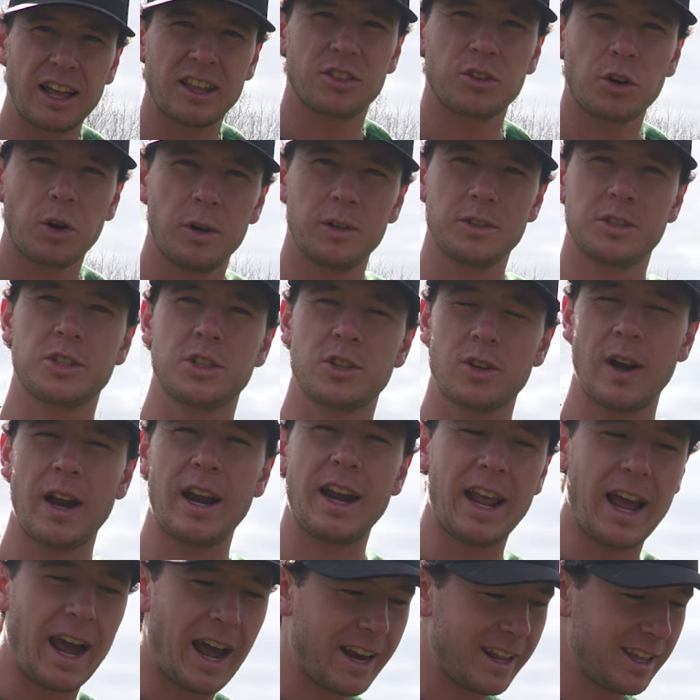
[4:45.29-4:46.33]
like throw it
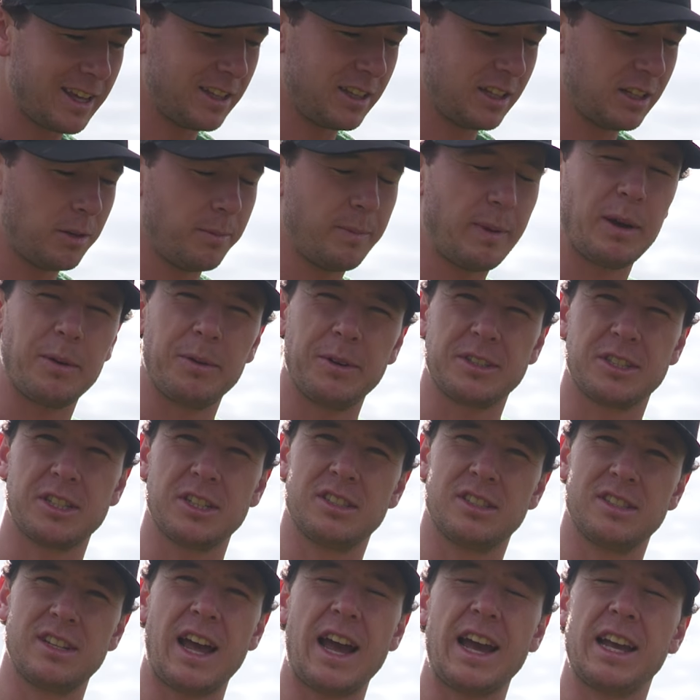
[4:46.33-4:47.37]
straight at it a little bit, which
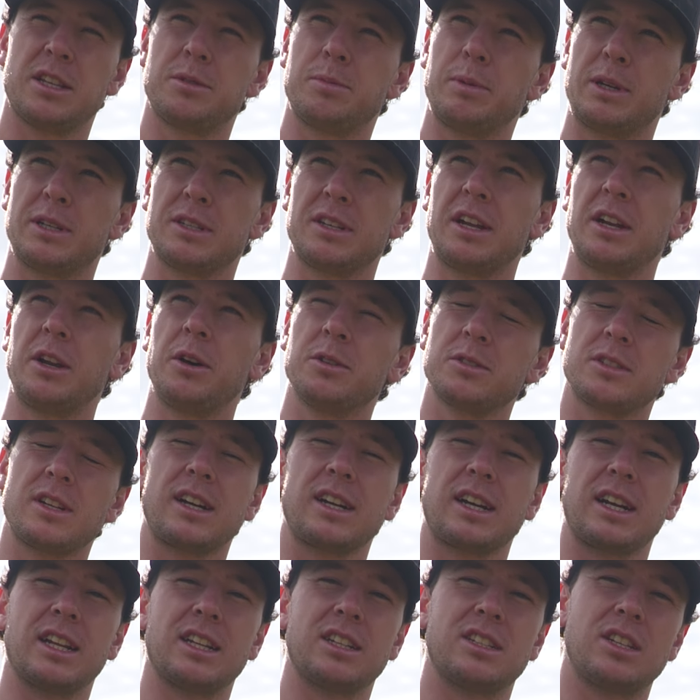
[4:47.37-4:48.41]
is nice because I know it's
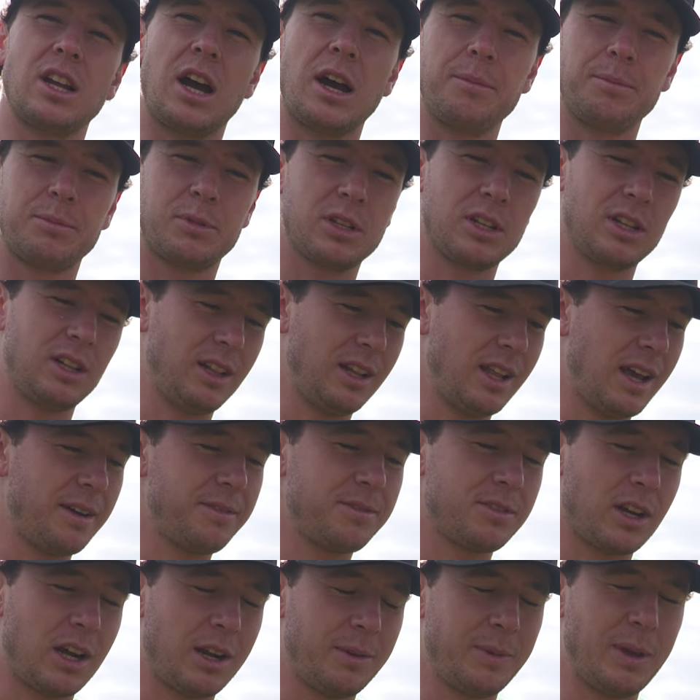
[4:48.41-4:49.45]
not gonna dump to the
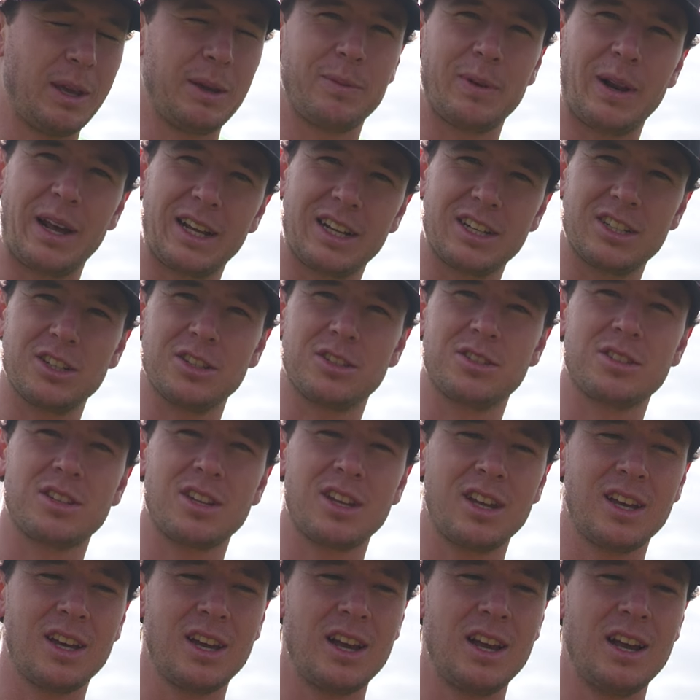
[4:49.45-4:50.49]
left on me, but I could just
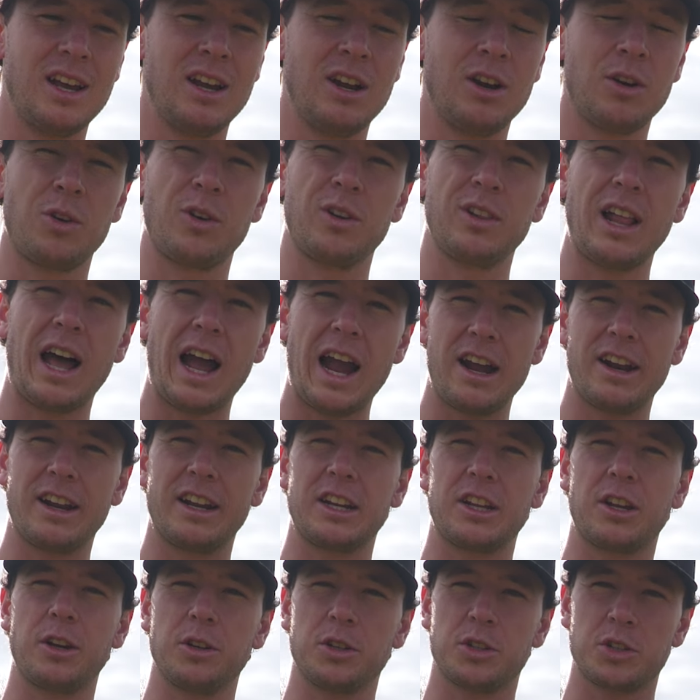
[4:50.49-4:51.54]
rely on it
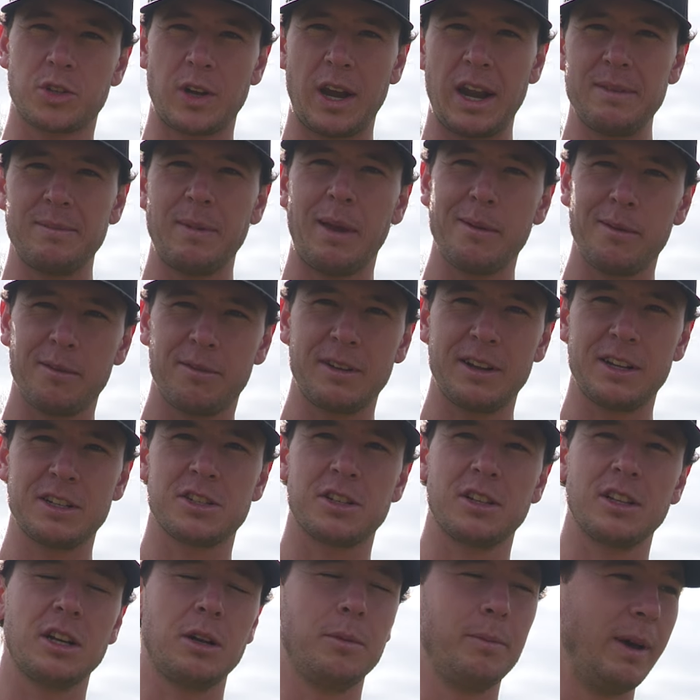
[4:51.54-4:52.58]
to go straight, maybe
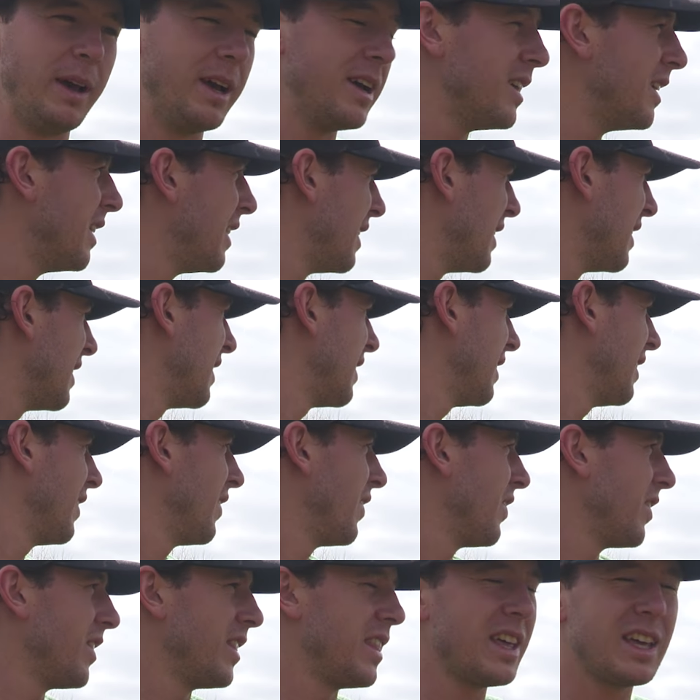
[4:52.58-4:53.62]
finish a little bit.
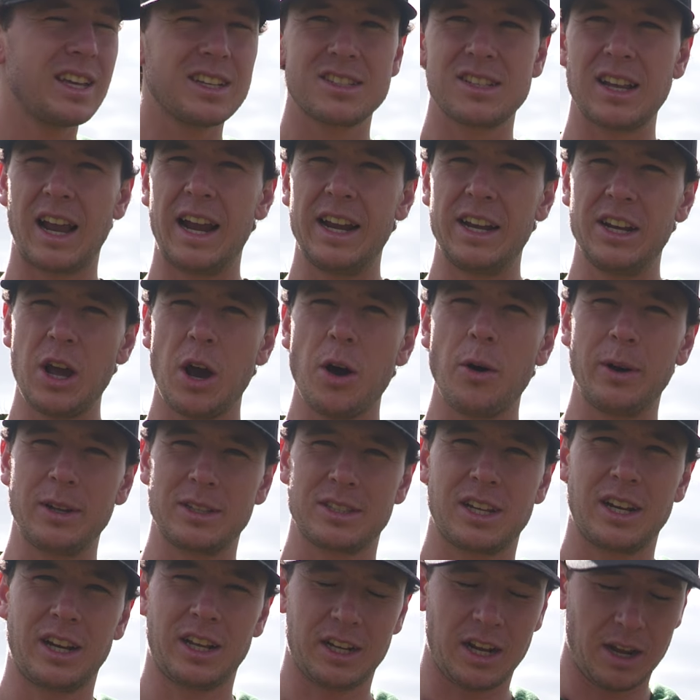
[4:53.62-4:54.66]
This, I know
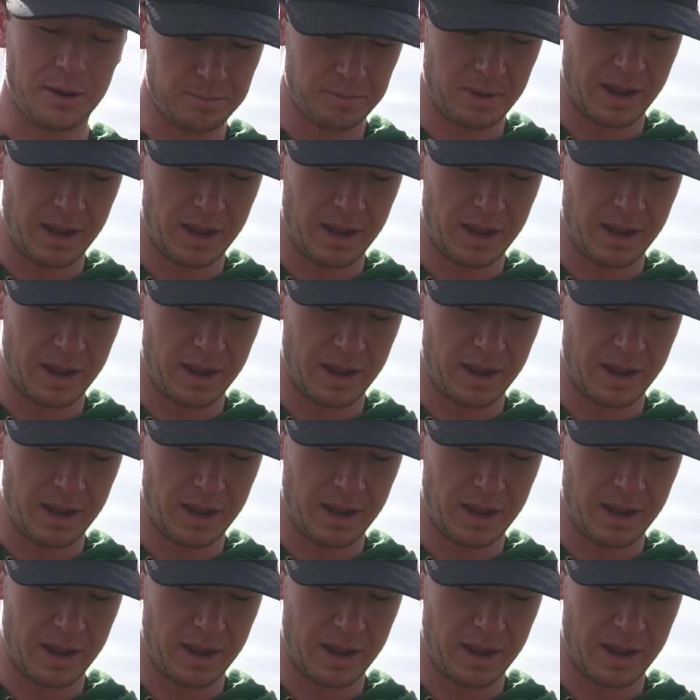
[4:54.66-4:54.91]
it's gonna come